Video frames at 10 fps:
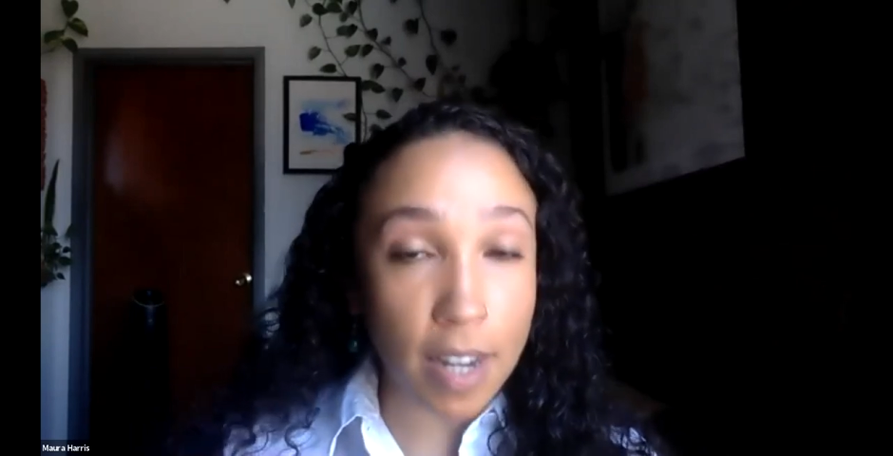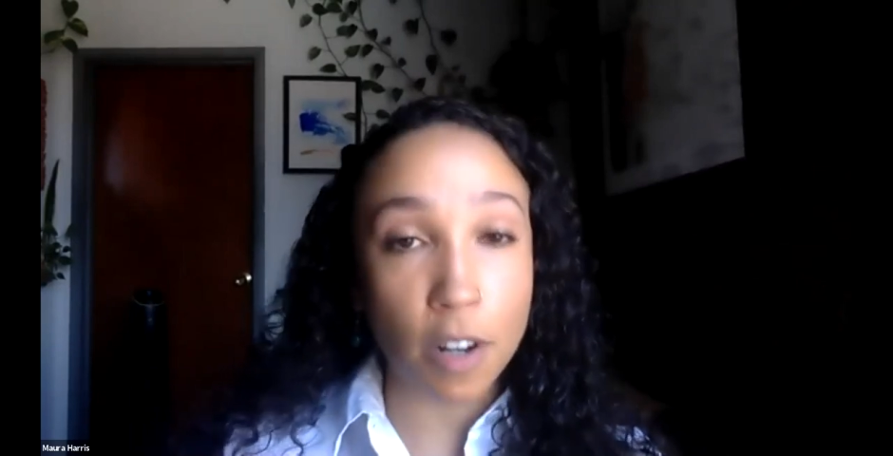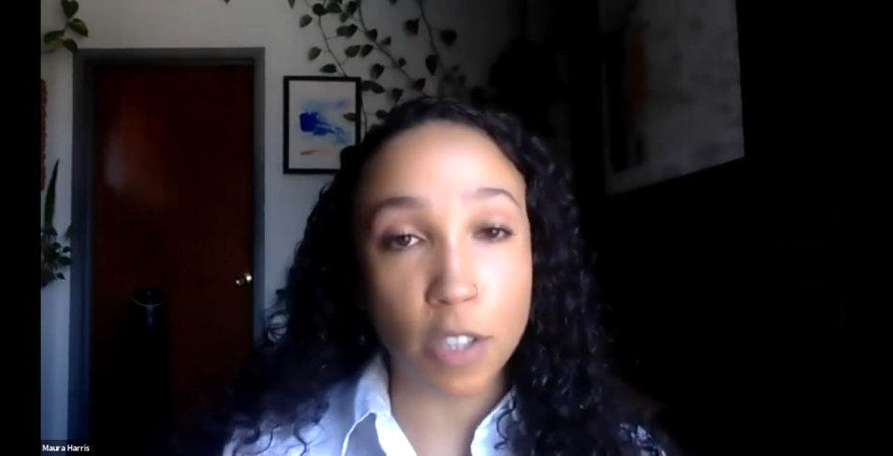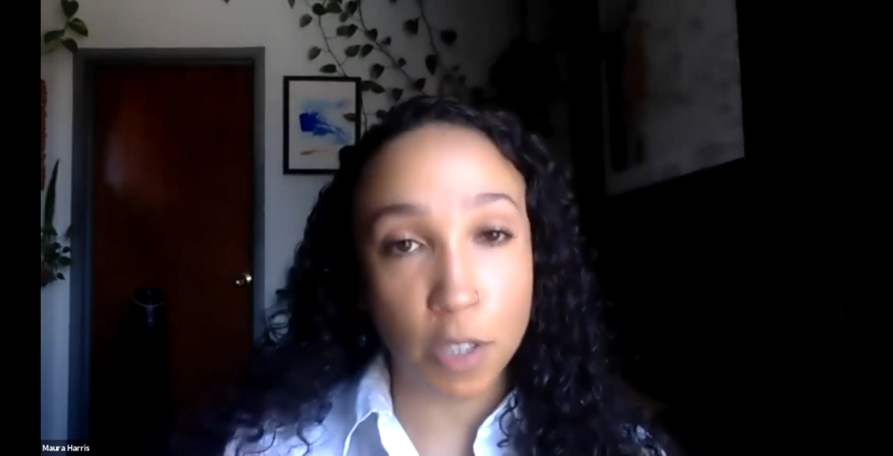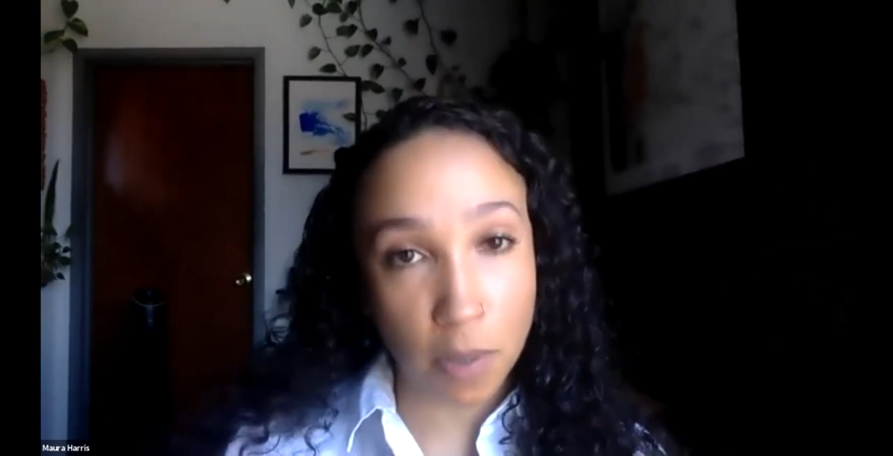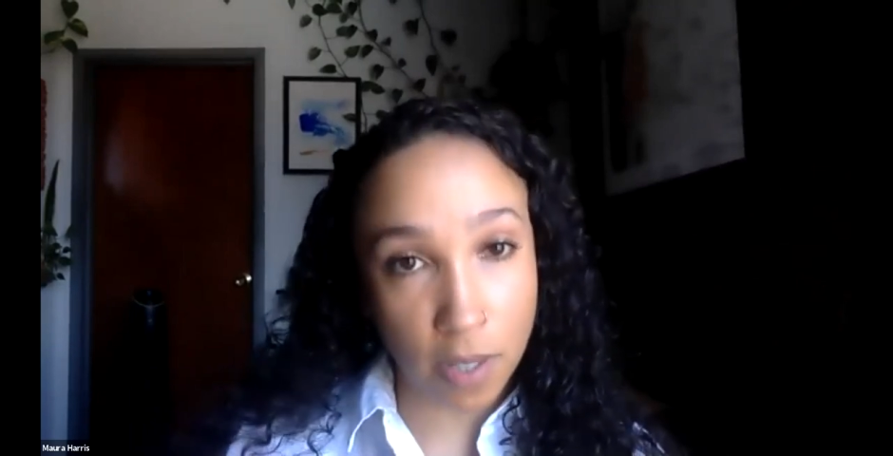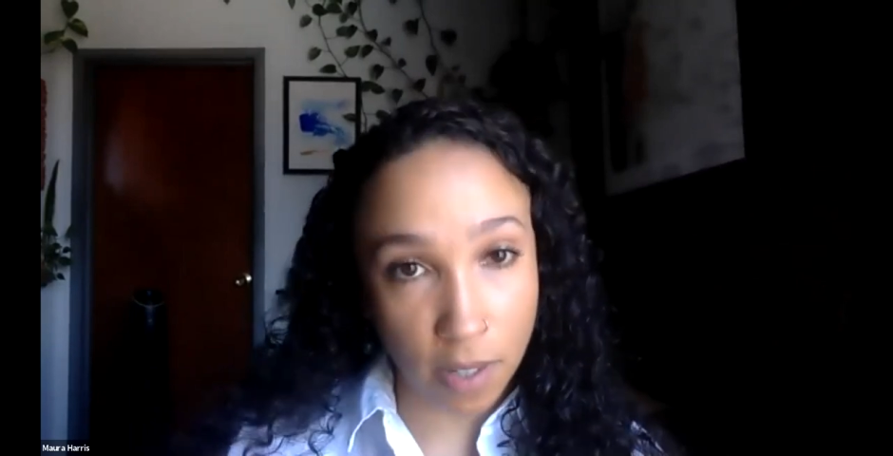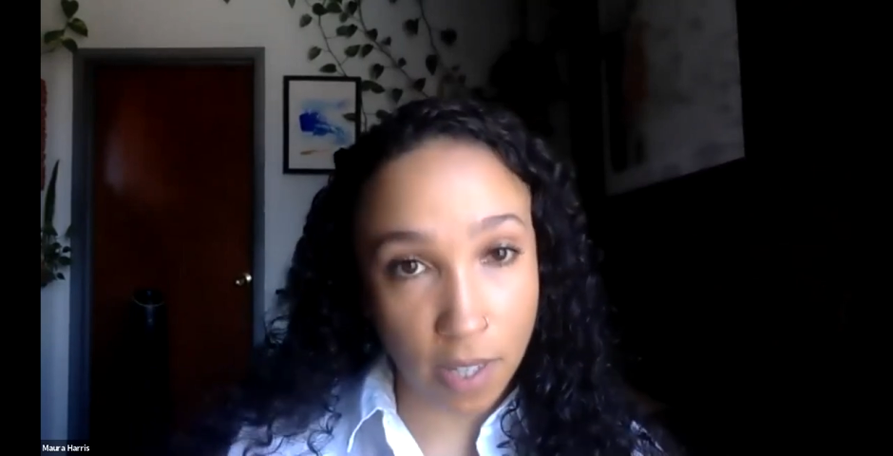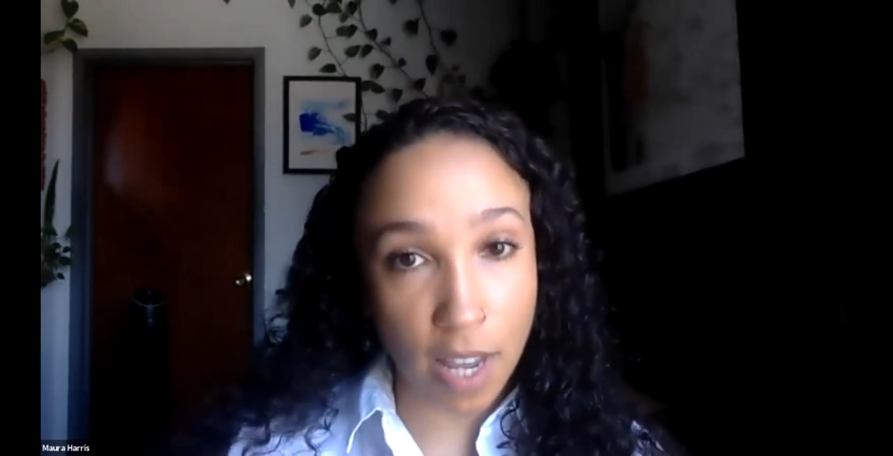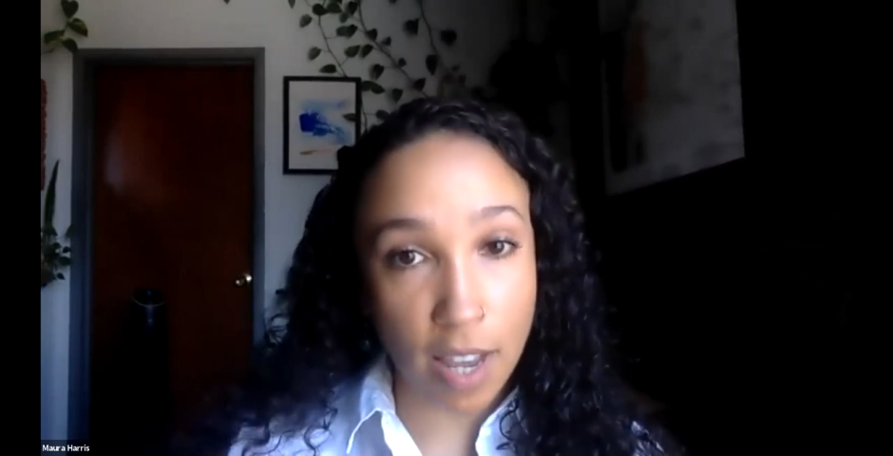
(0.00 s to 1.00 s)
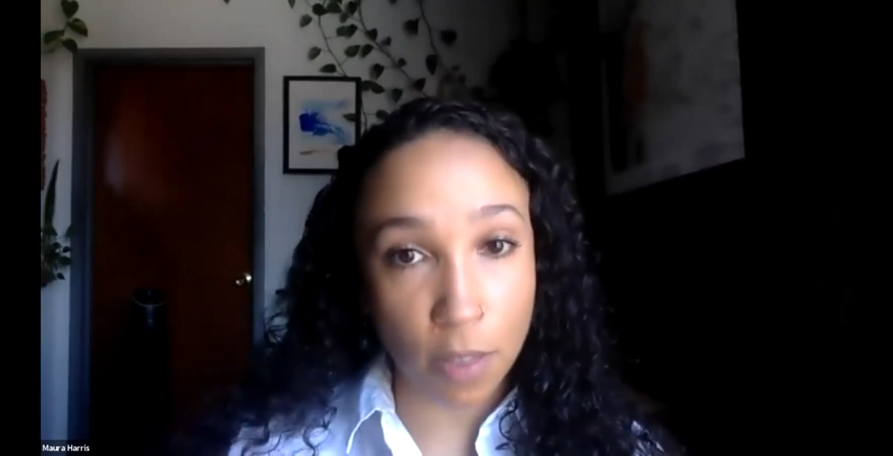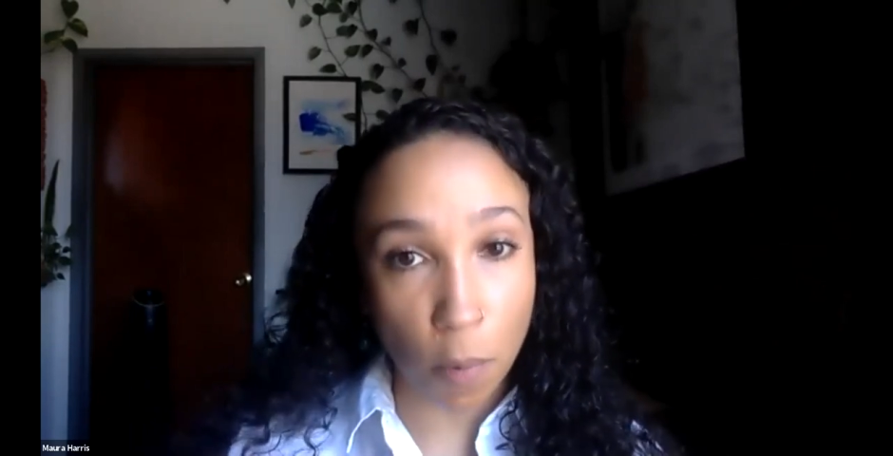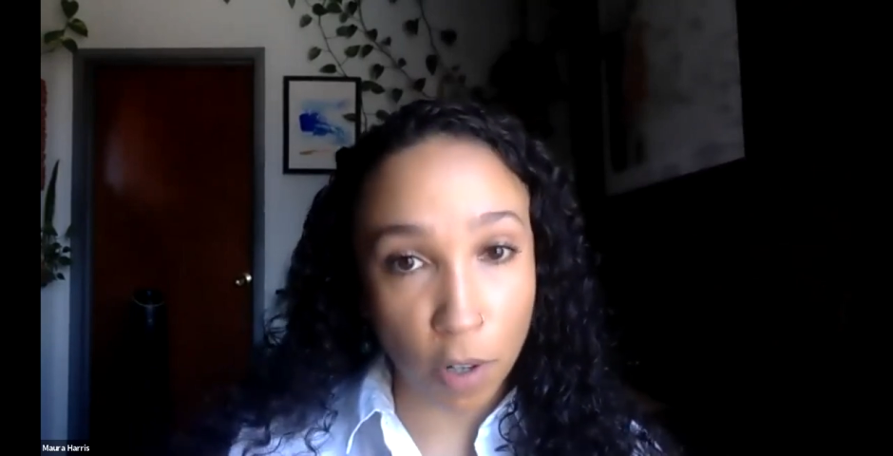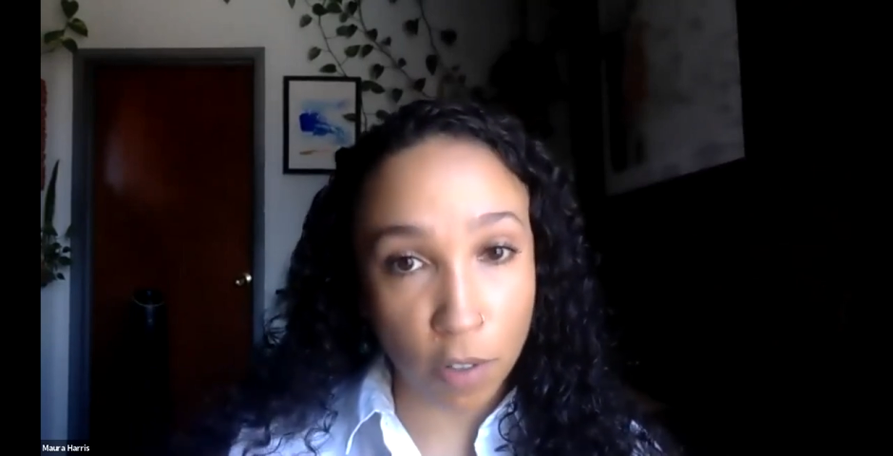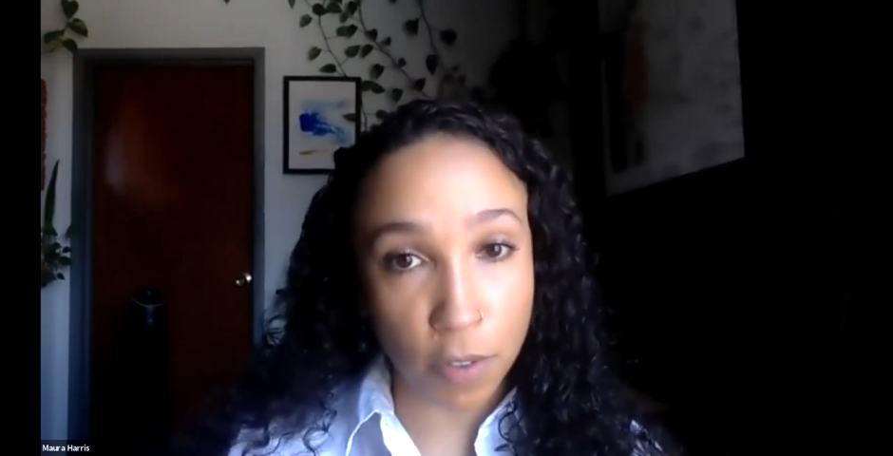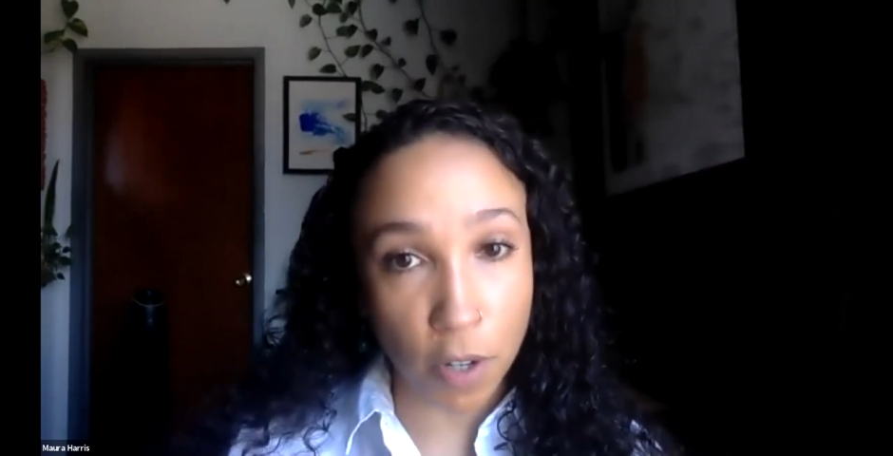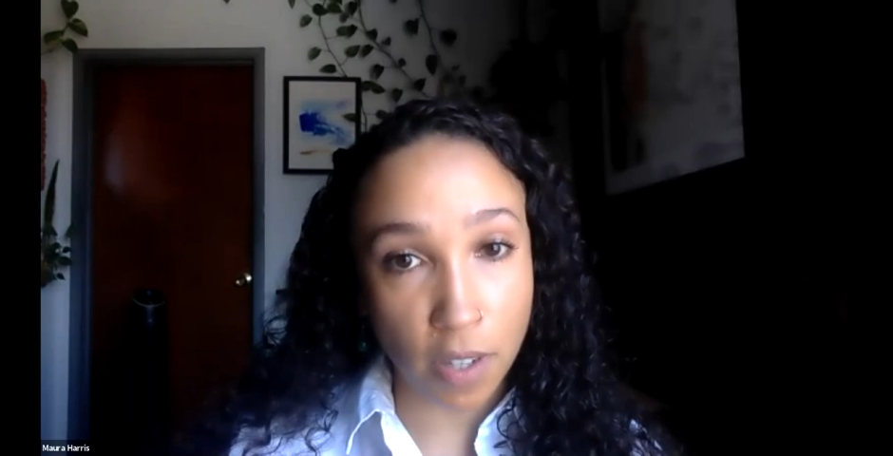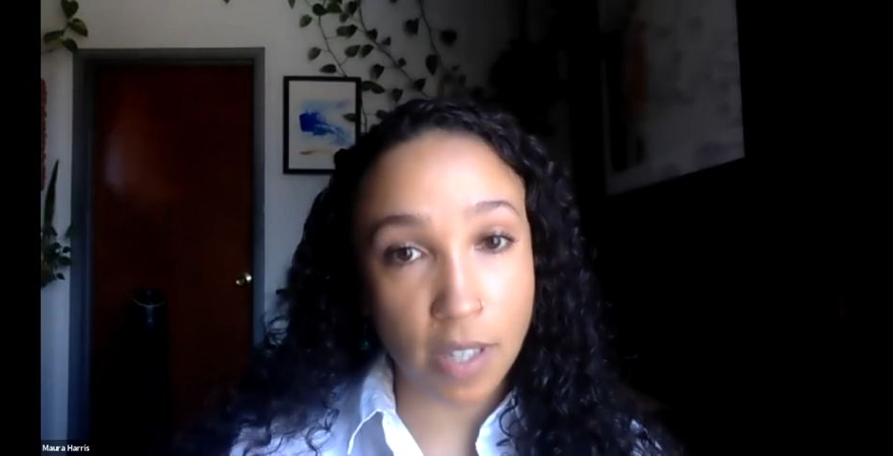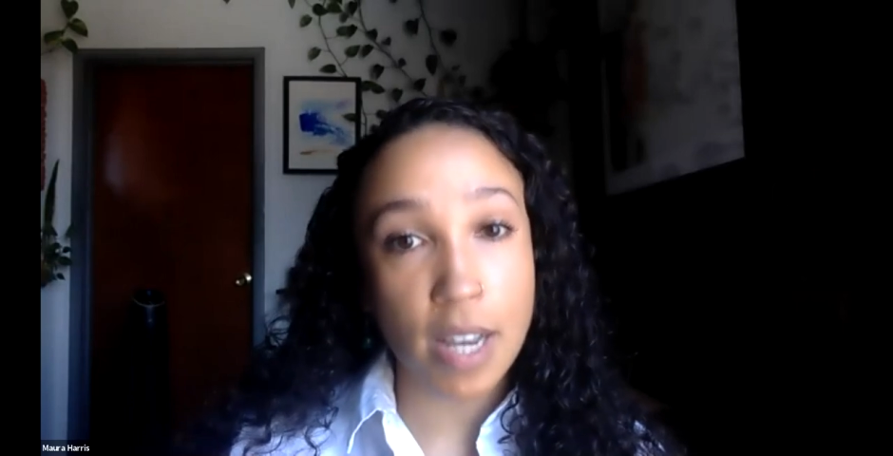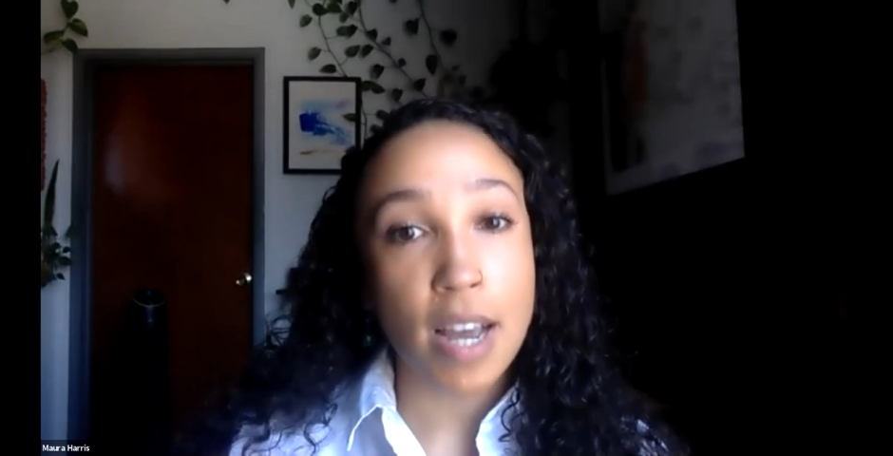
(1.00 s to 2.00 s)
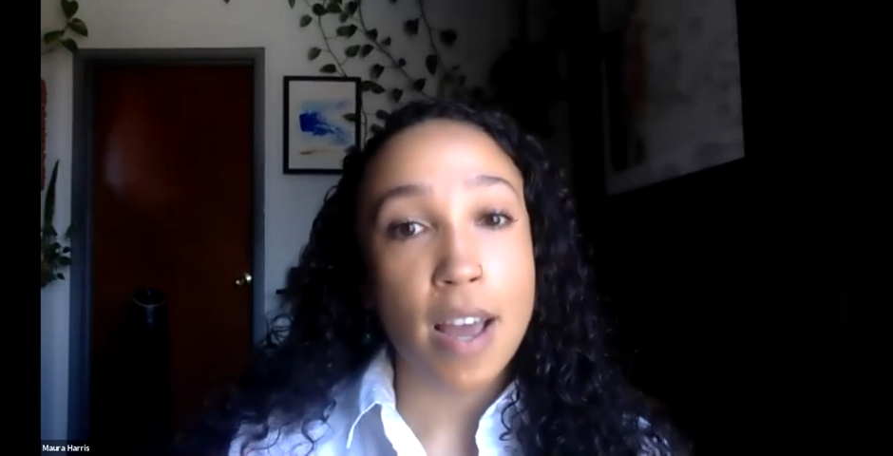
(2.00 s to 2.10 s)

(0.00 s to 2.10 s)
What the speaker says: and also sustain the workforce.